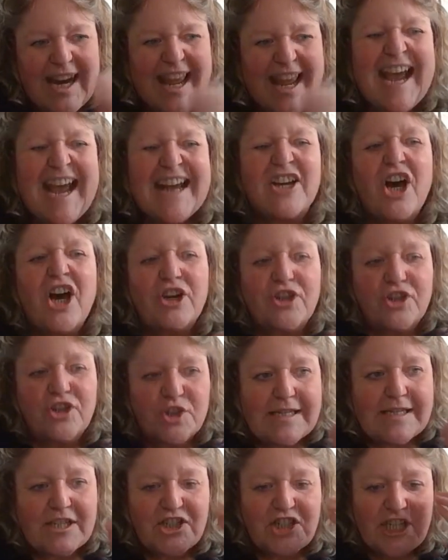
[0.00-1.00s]
I had a
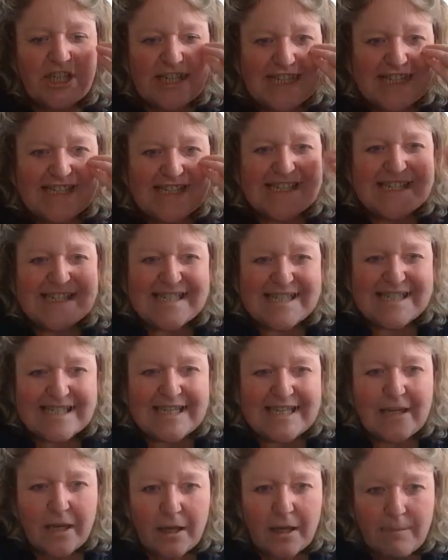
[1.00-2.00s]
hunch that she needs to
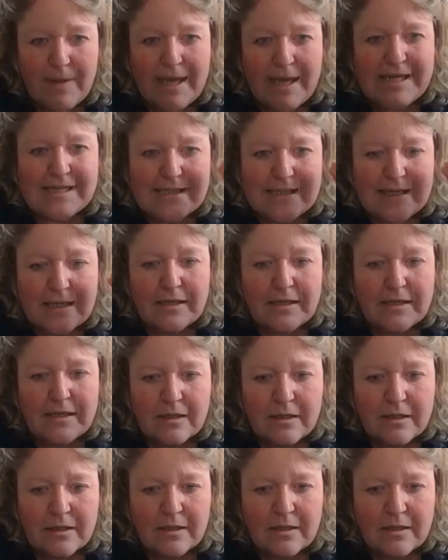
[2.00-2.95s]
see her medicine.